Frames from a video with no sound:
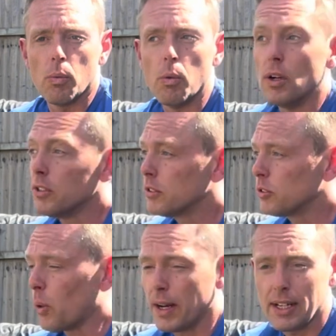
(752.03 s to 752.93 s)
was
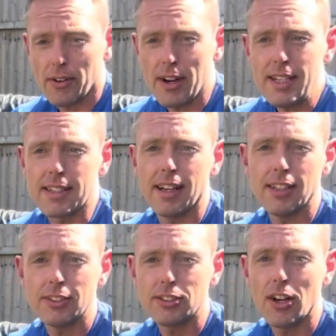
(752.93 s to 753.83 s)
20 degrees.
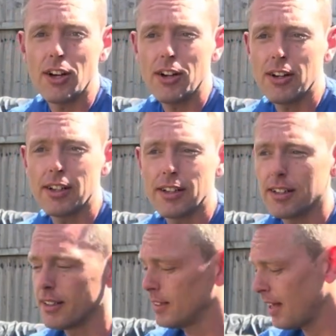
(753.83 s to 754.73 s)
So
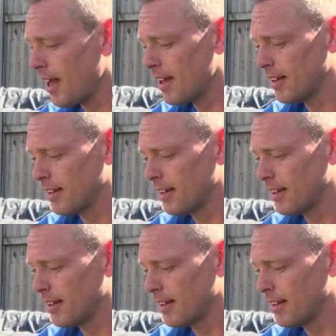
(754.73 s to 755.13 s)
yeah,